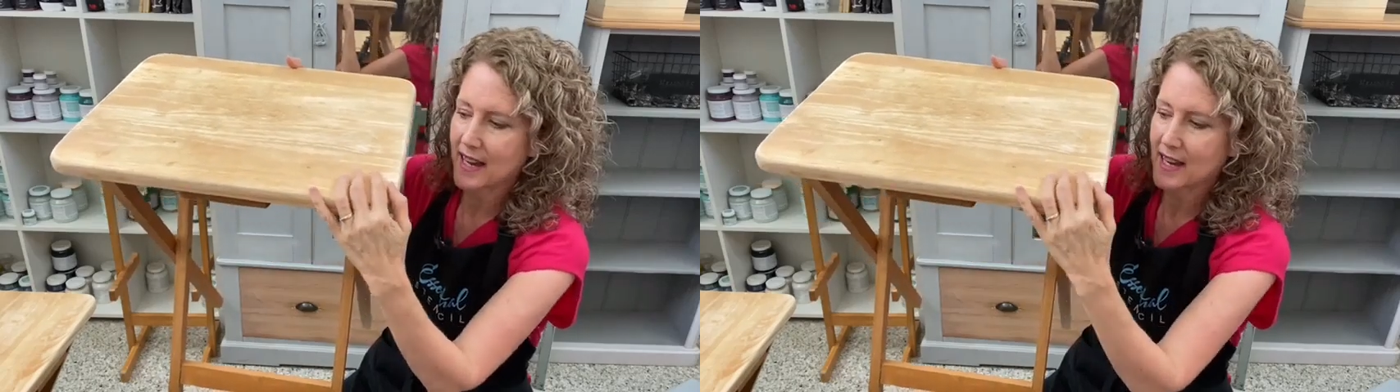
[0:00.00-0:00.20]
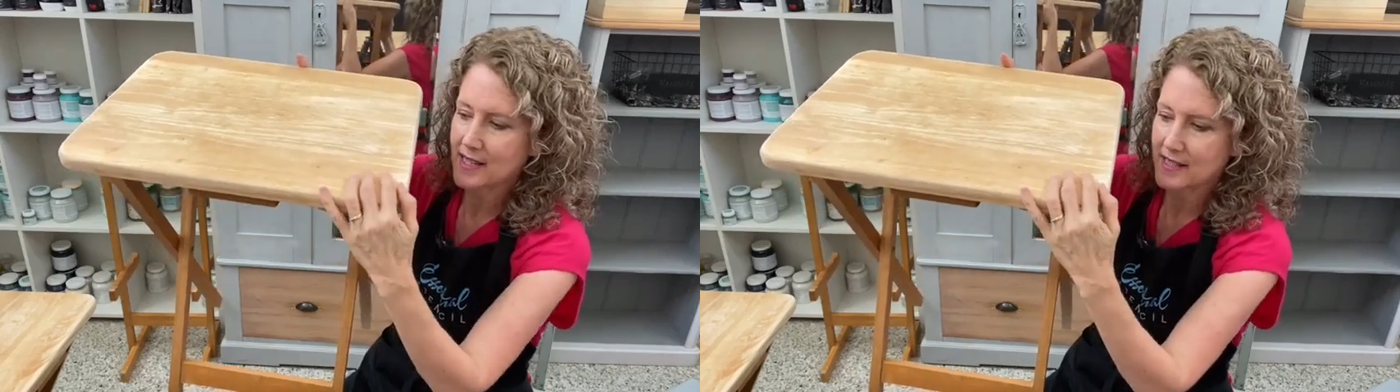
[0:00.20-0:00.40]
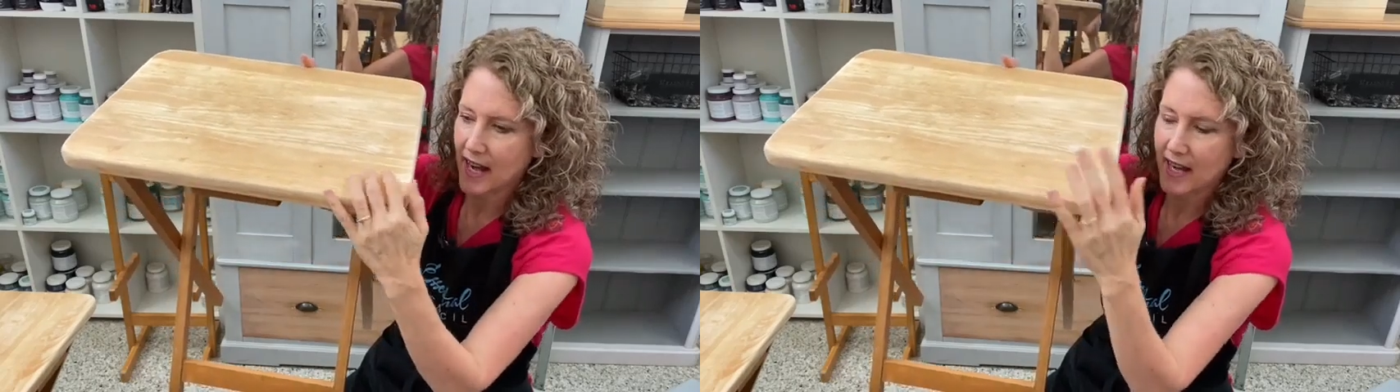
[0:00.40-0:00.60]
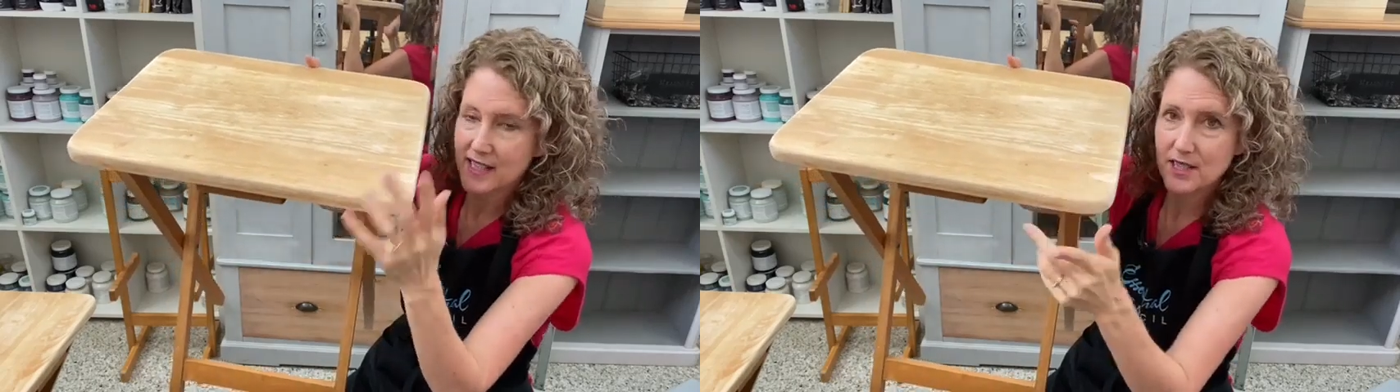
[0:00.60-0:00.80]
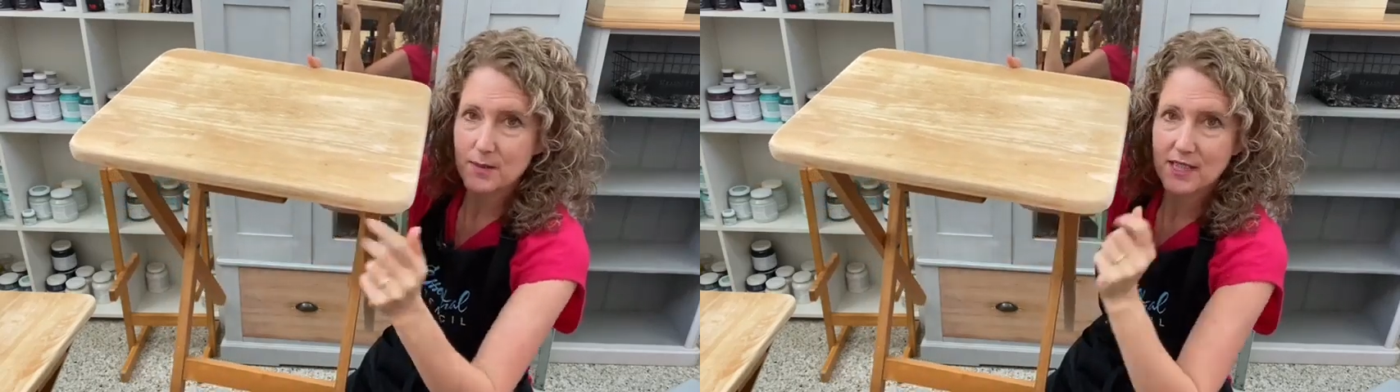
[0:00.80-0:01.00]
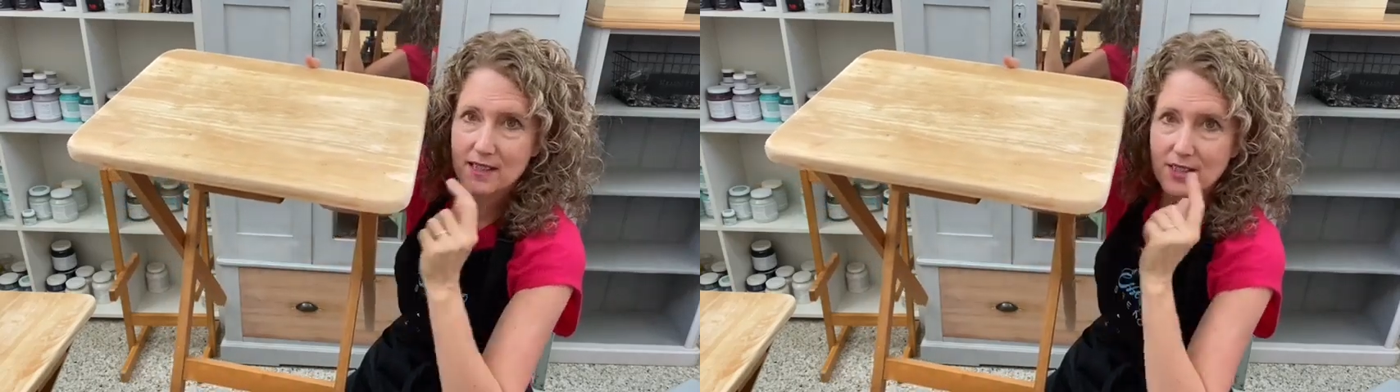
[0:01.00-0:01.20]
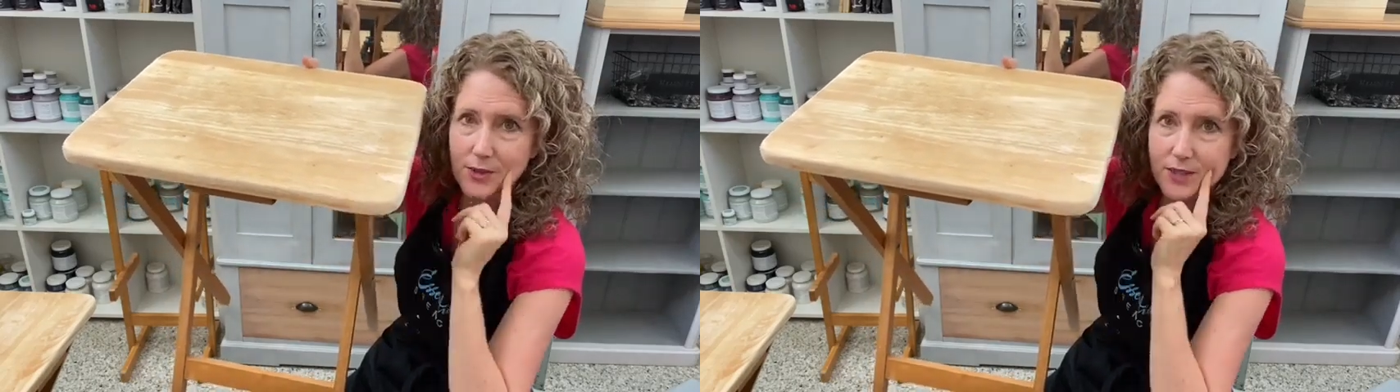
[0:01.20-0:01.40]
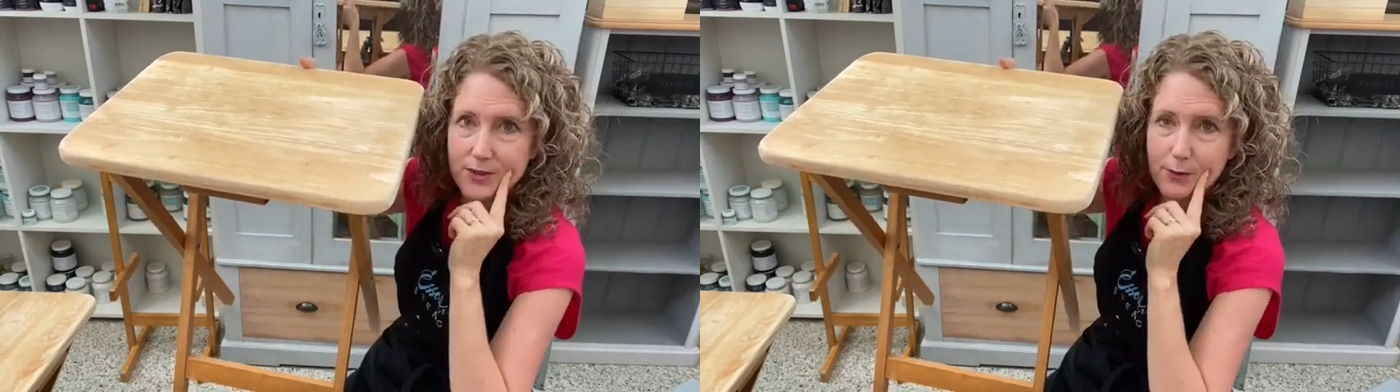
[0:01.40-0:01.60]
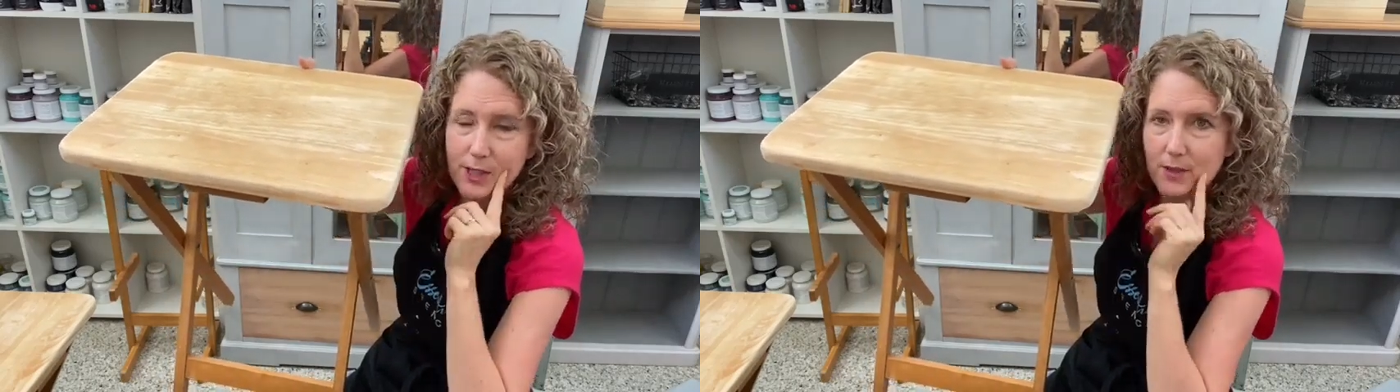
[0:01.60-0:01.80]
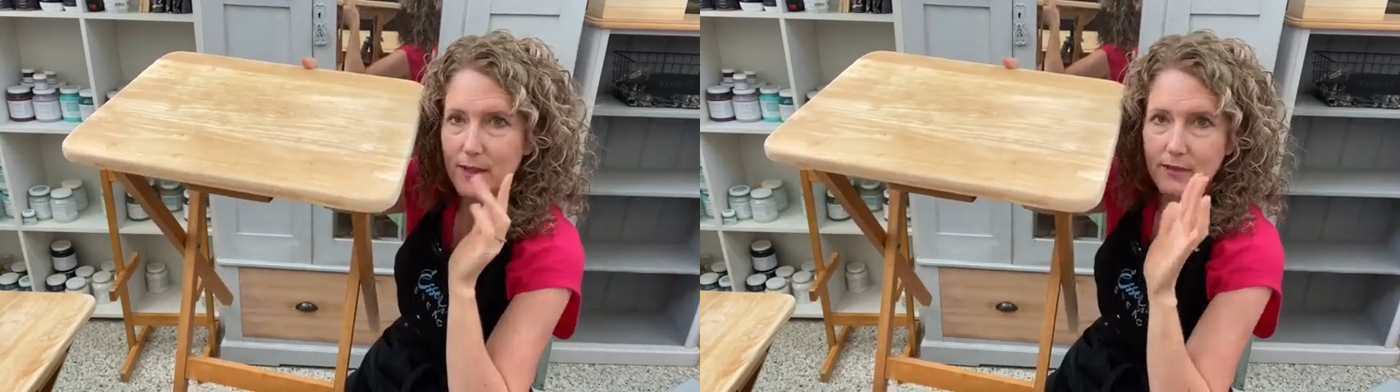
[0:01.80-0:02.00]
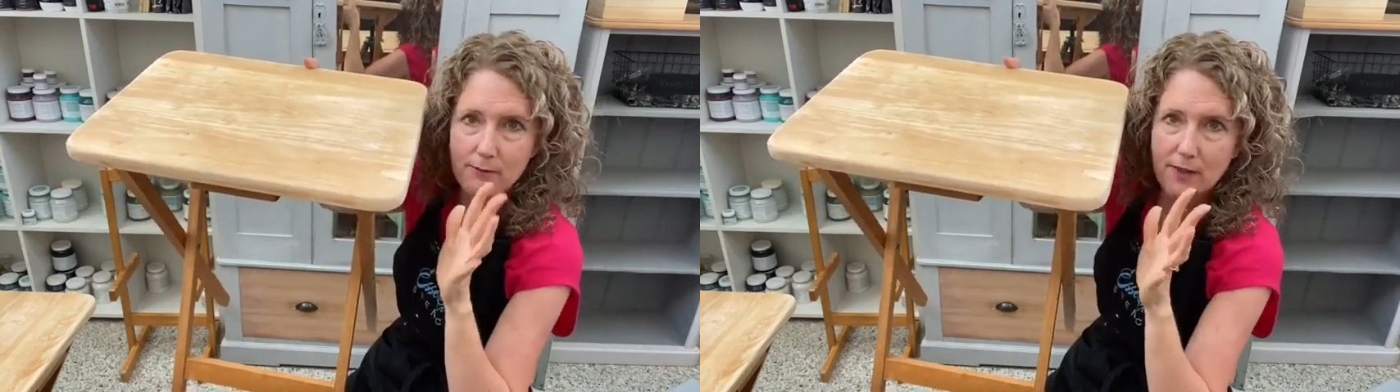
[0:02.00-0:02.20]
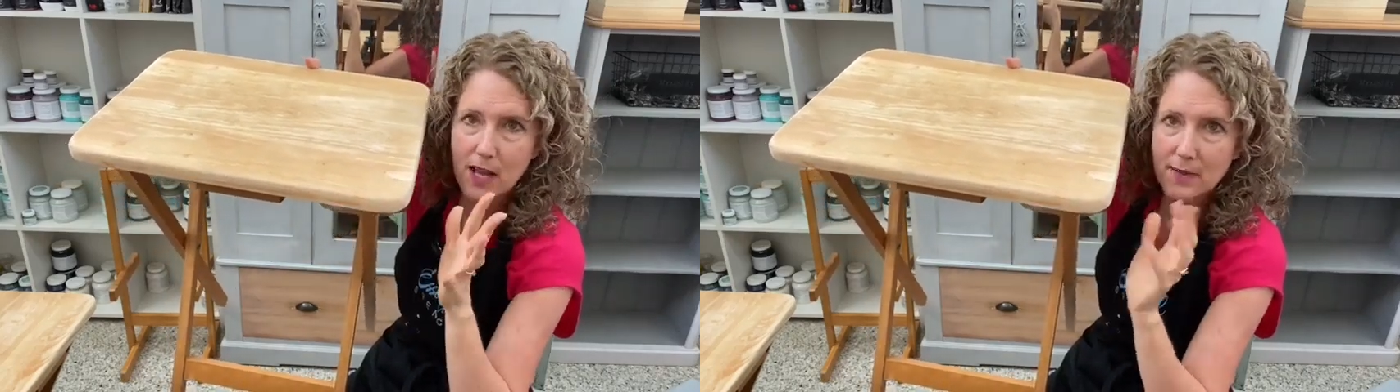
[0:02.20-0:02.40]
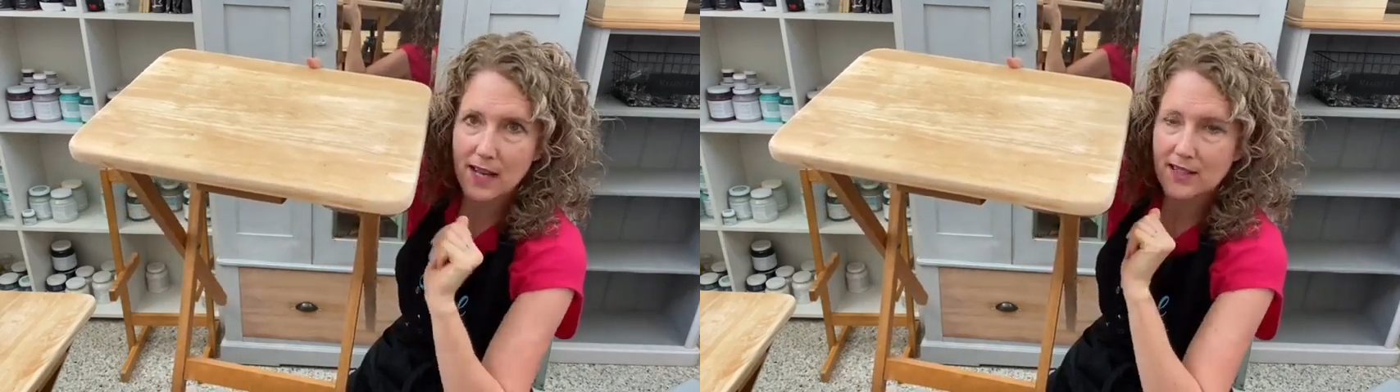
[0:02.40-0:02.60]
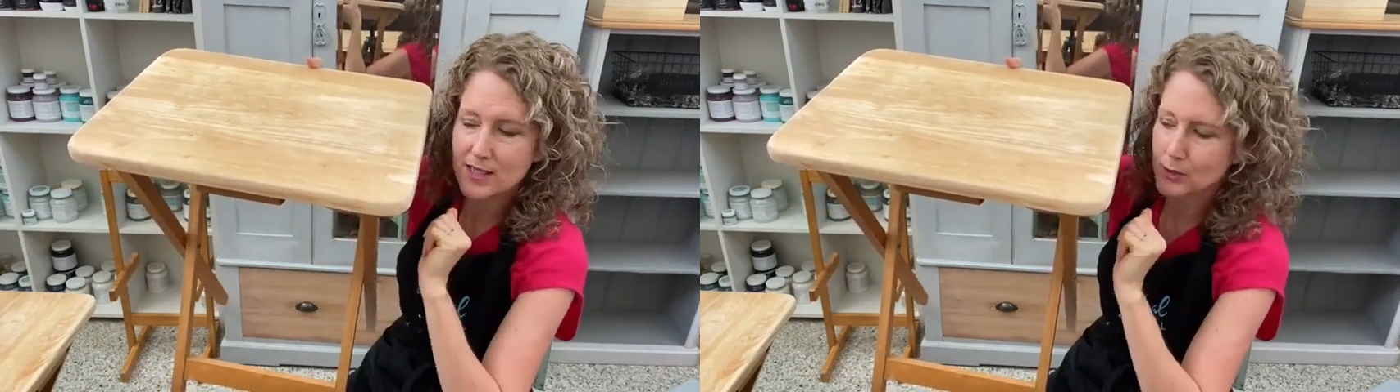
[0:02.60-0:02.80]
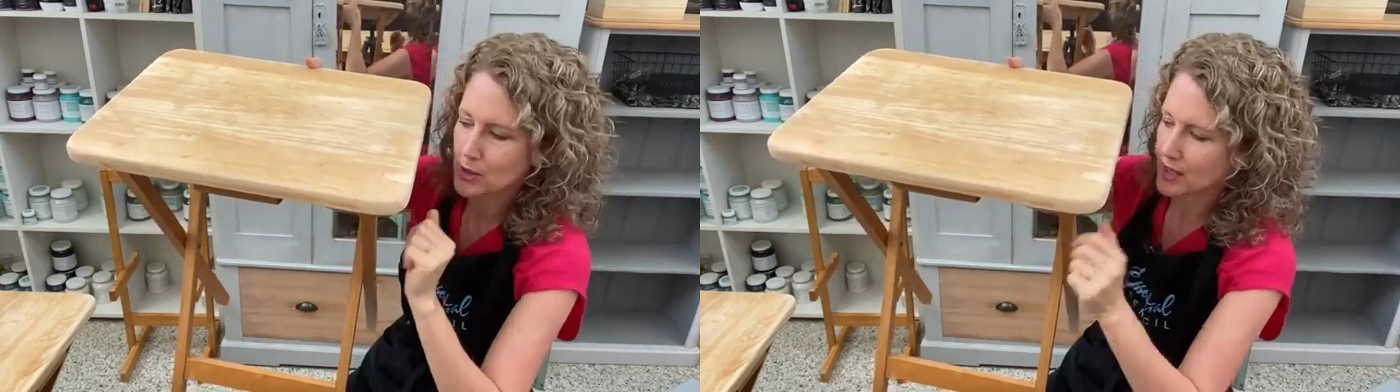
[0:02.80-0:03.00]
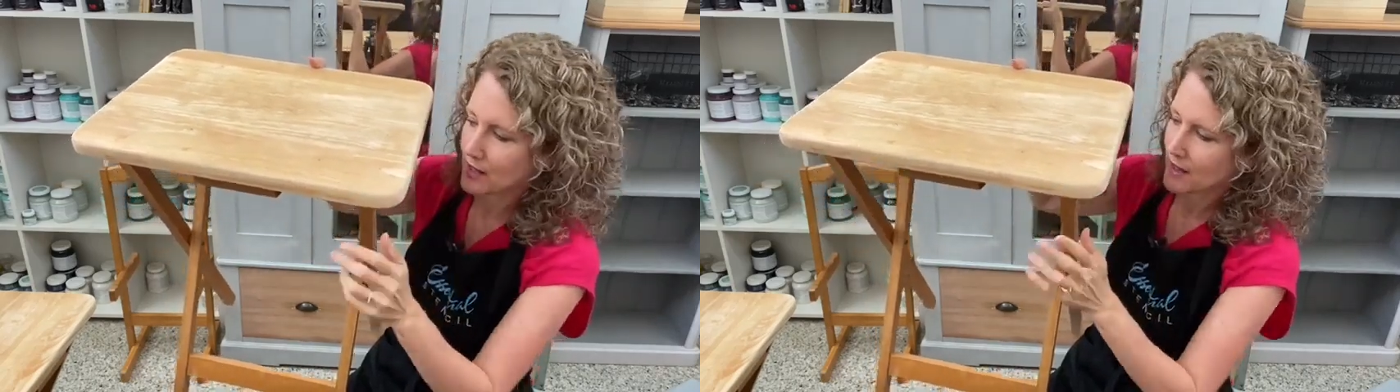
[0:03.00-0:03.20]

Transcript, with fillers: and adding some stencils for a little bit of a farmhouse look.